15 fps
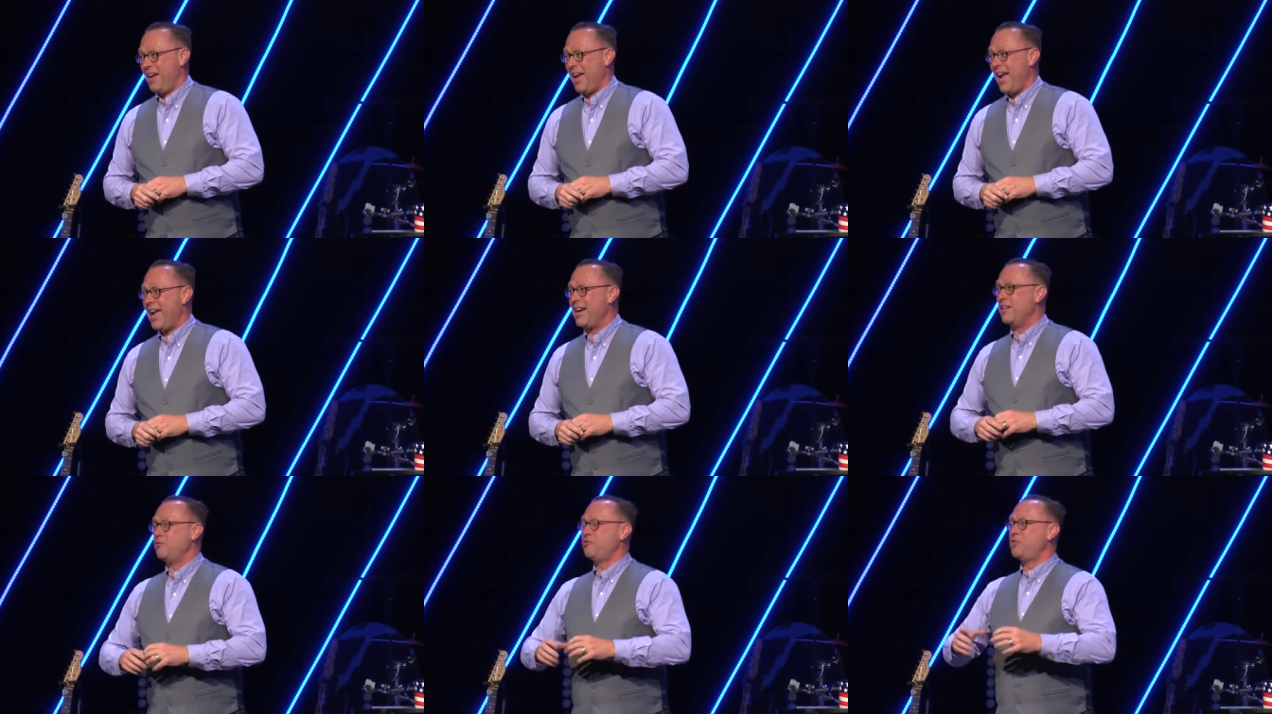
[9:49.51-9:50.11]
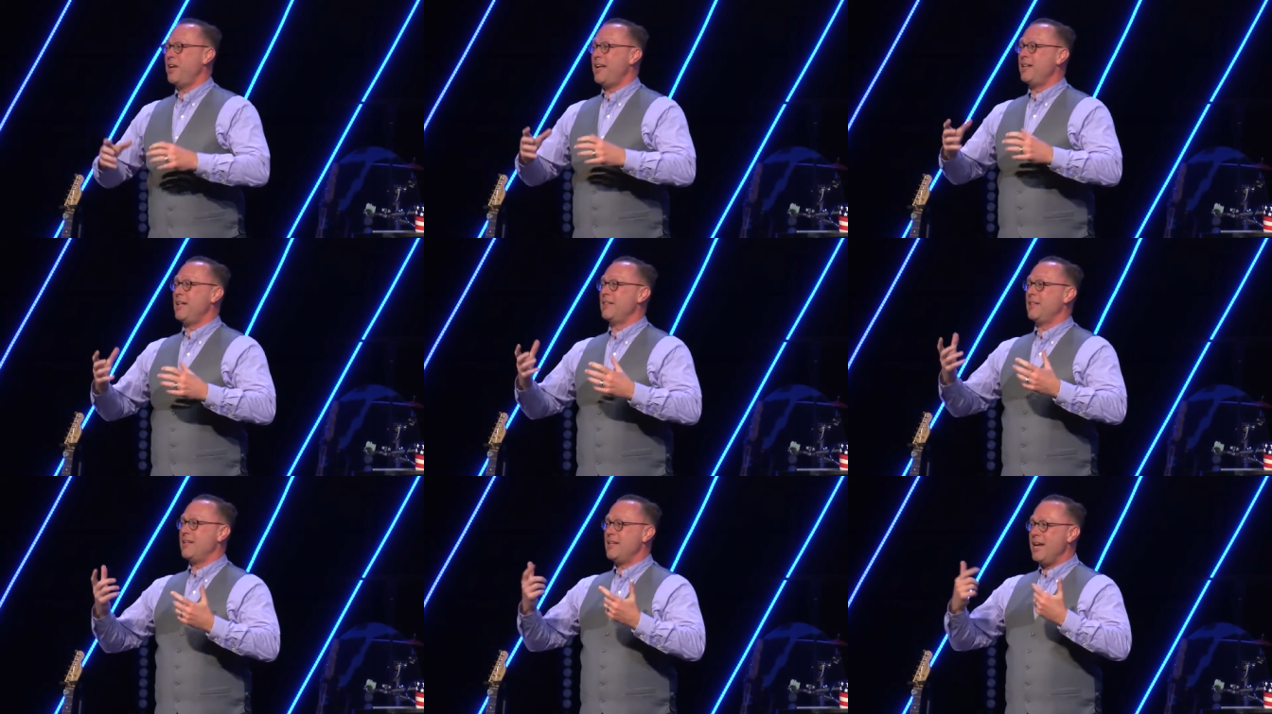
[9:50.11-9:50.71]
And it said
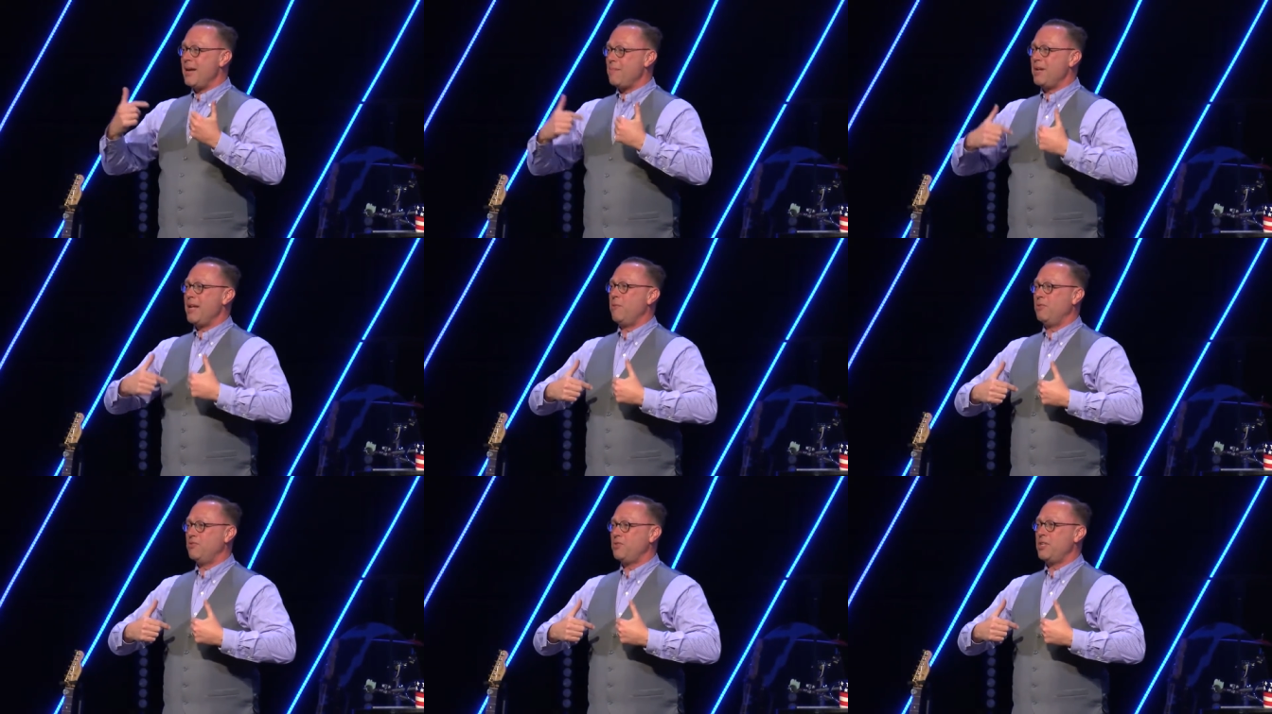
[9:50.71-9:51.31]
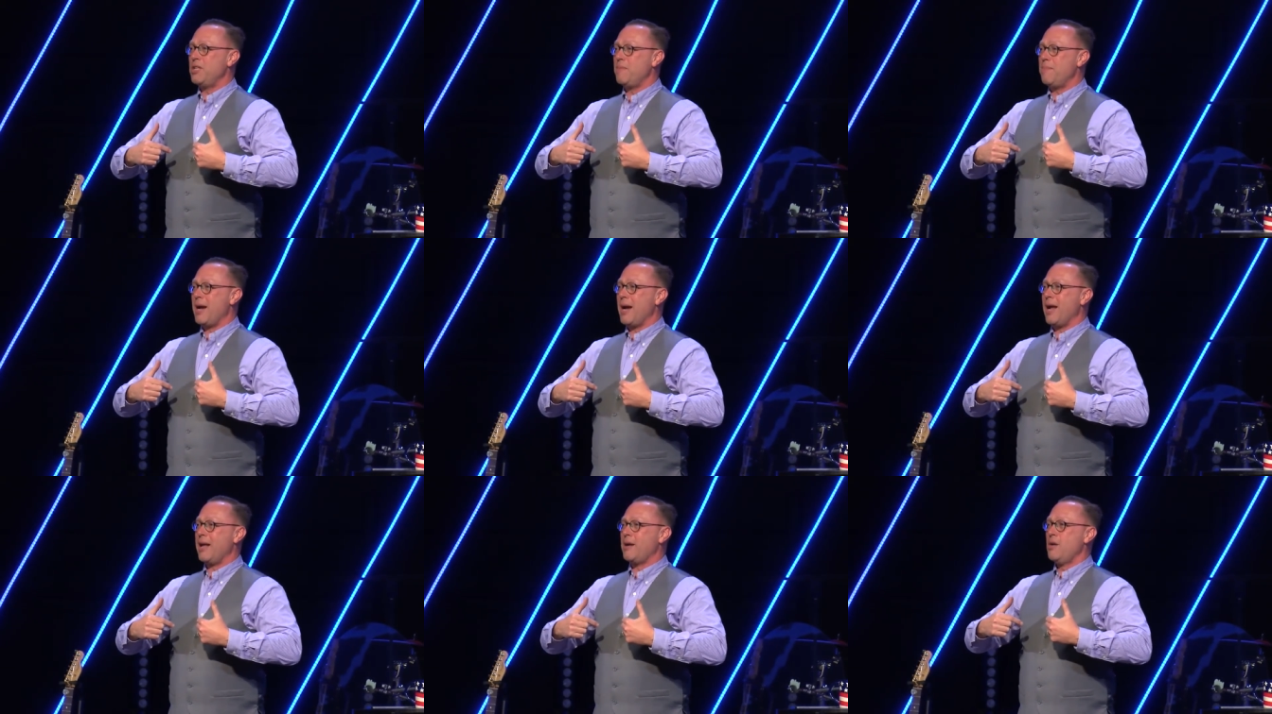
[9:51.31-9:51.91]
that the demon that was in the
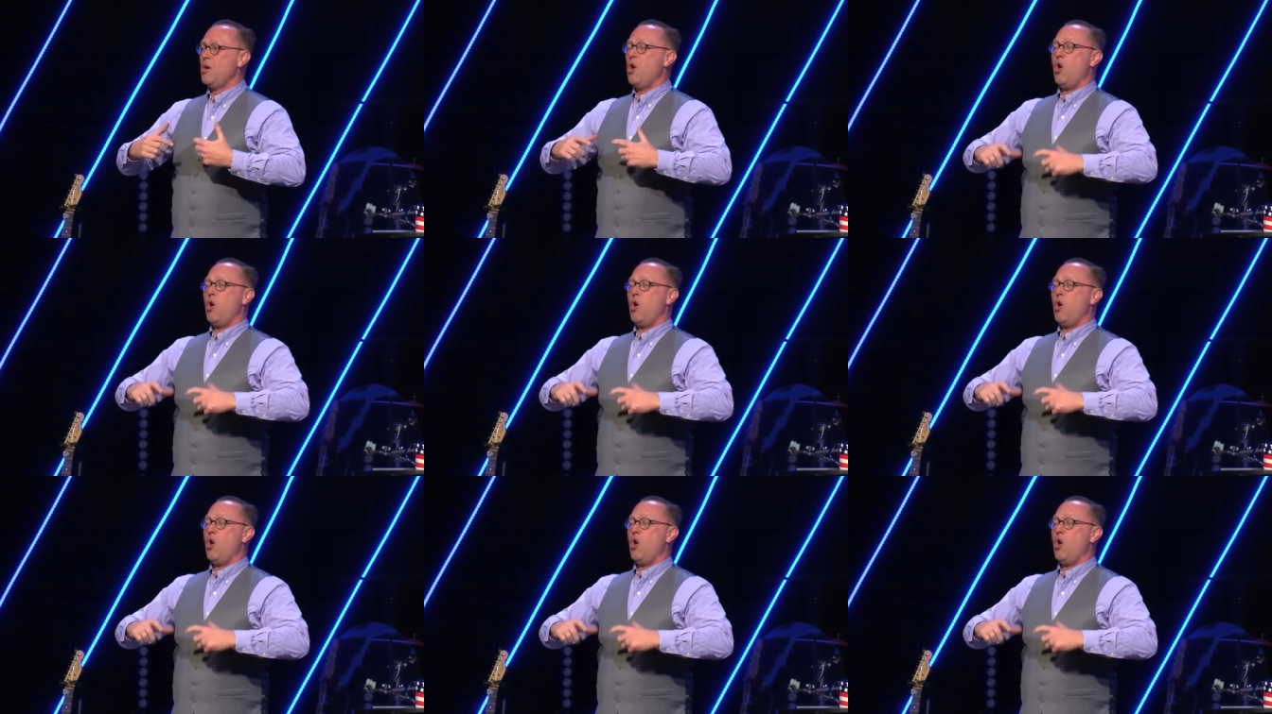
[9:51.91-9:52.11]
man